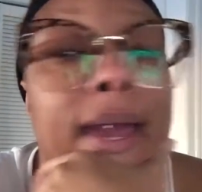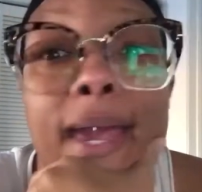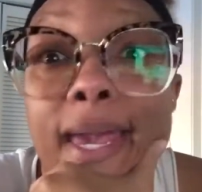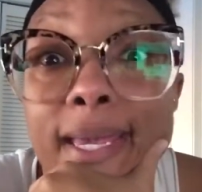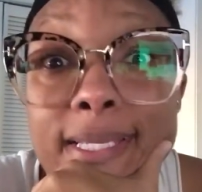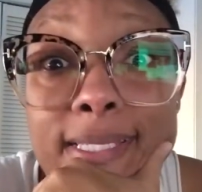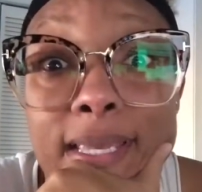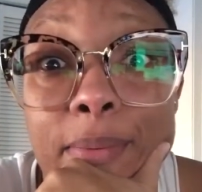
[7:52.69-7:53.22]

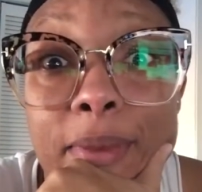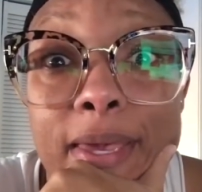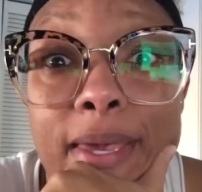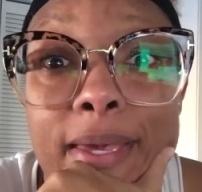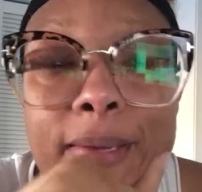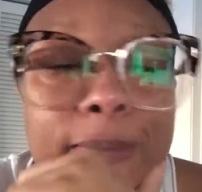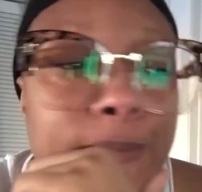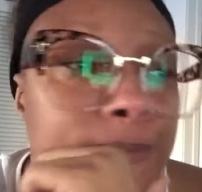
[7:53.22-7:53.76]

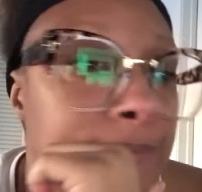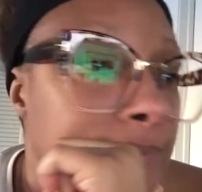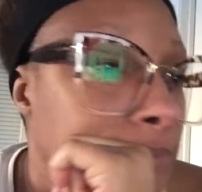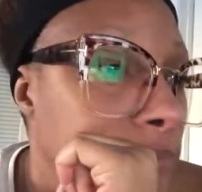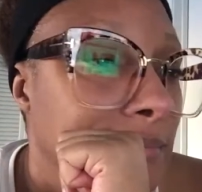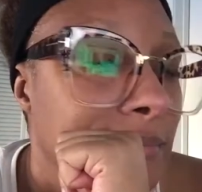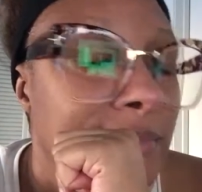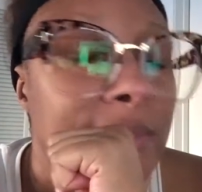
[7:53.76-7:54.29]
ASAP.
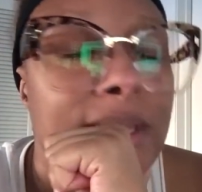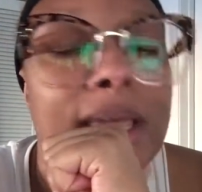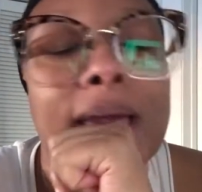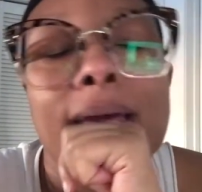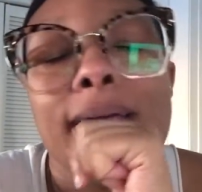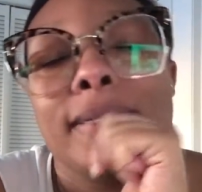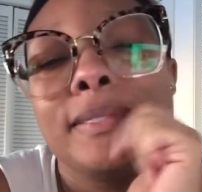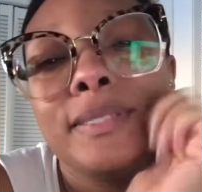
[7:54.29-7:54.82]

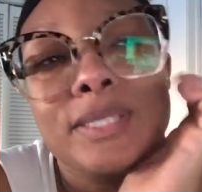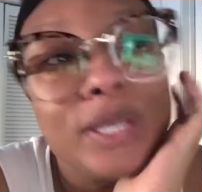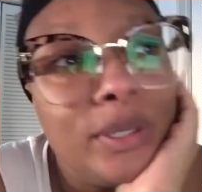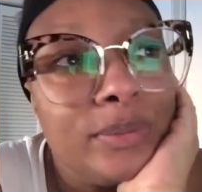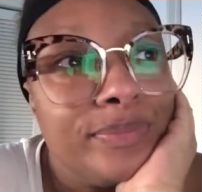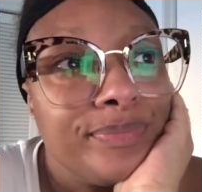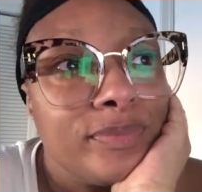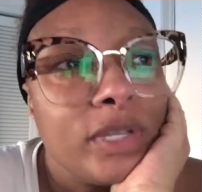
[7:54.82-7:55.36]
Yeah, so
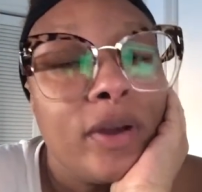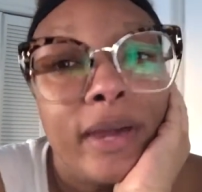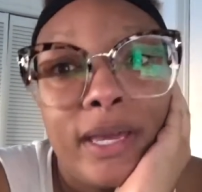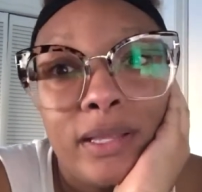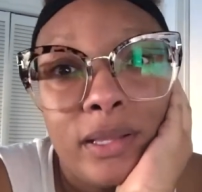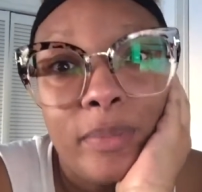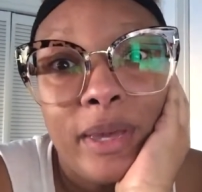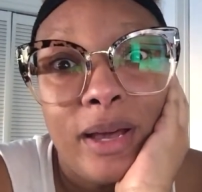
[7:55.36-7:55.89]
okay,
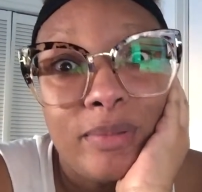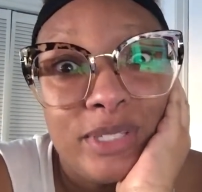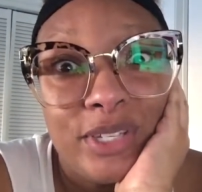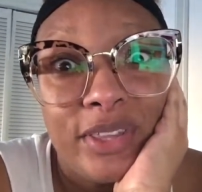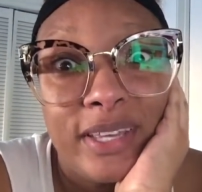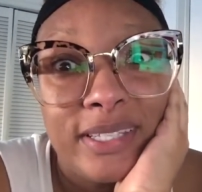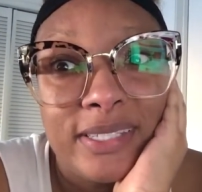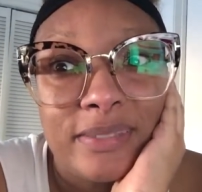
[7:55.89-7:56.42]
let me help to
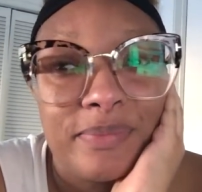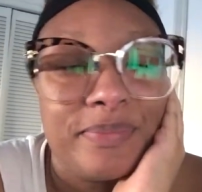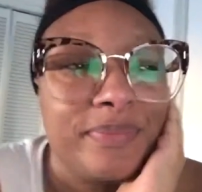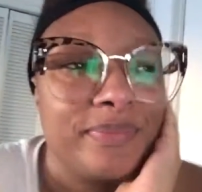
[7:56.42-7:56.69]
this.